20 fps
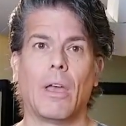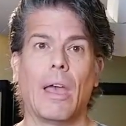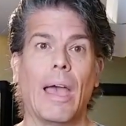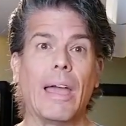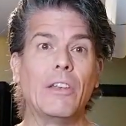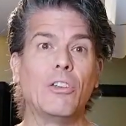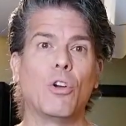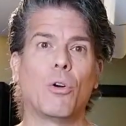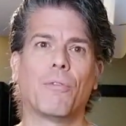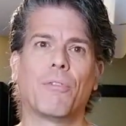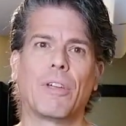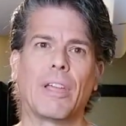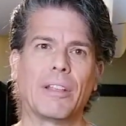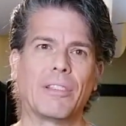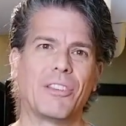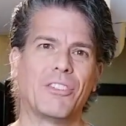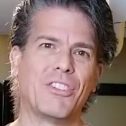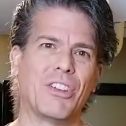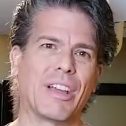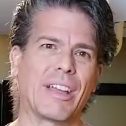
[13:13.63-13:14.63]
And don't forget
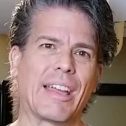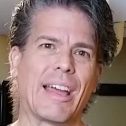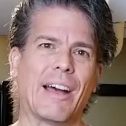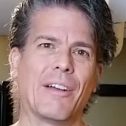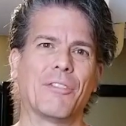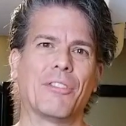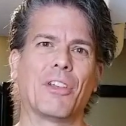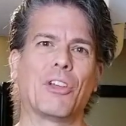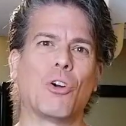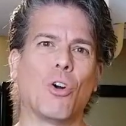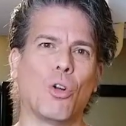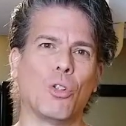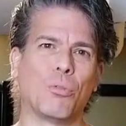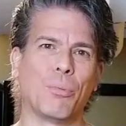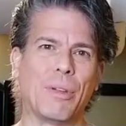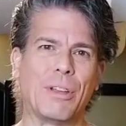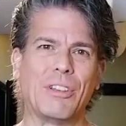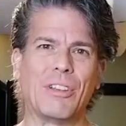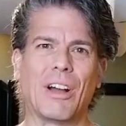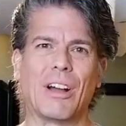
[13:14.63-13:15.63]
to check out the
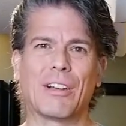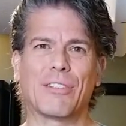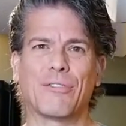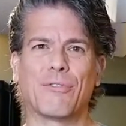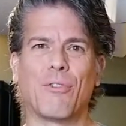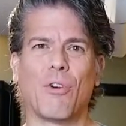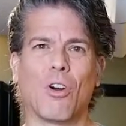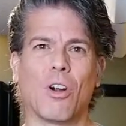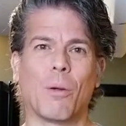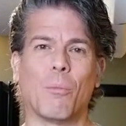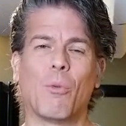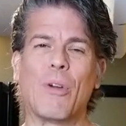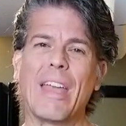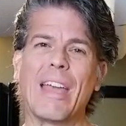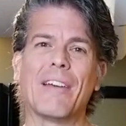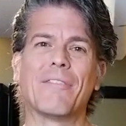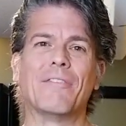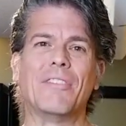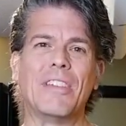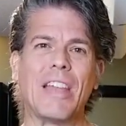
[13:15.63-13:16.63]
Goldwing Docs forum. We
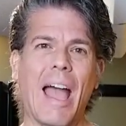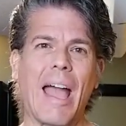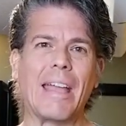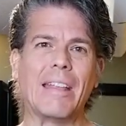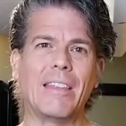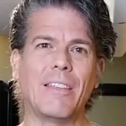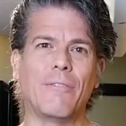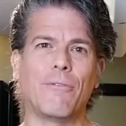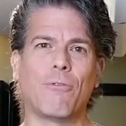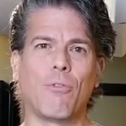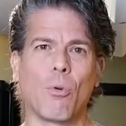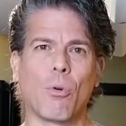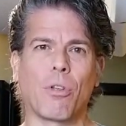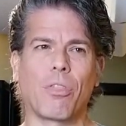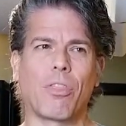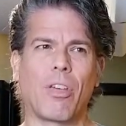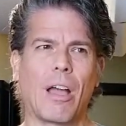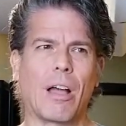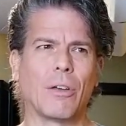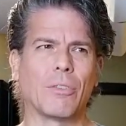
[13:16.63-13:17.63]
have
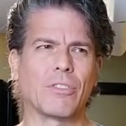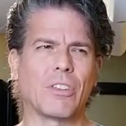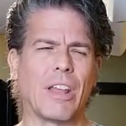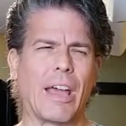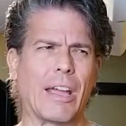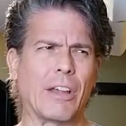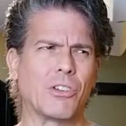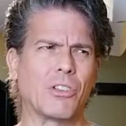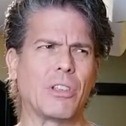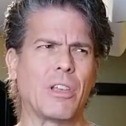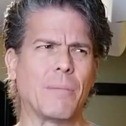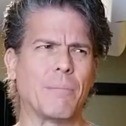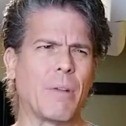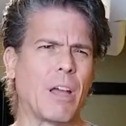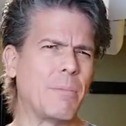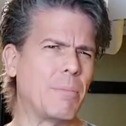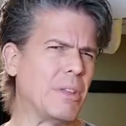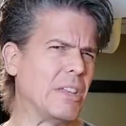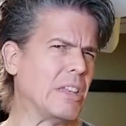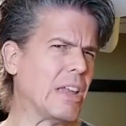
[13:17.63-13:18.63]
94,000, actually it
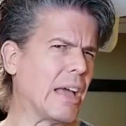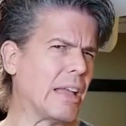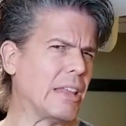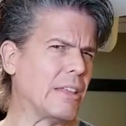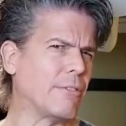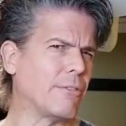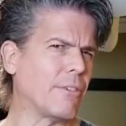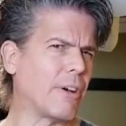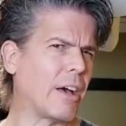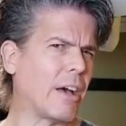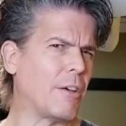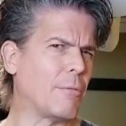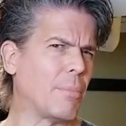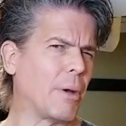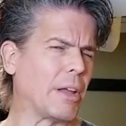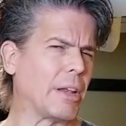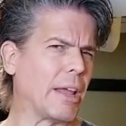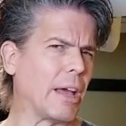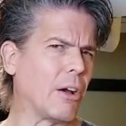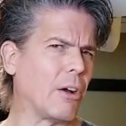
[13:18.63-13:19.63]
might be 95
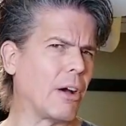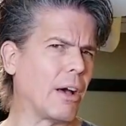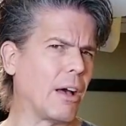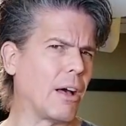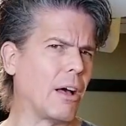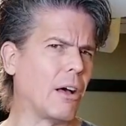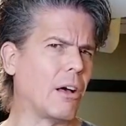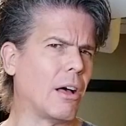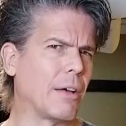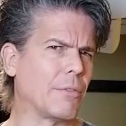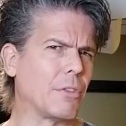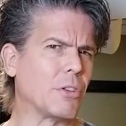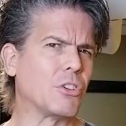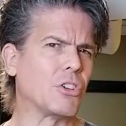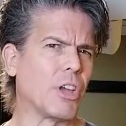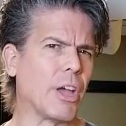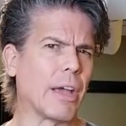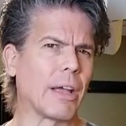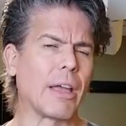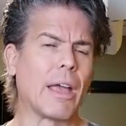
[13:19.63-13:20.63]
by now, I'll have to
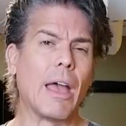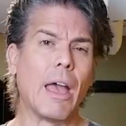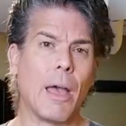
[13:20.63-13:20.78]
check.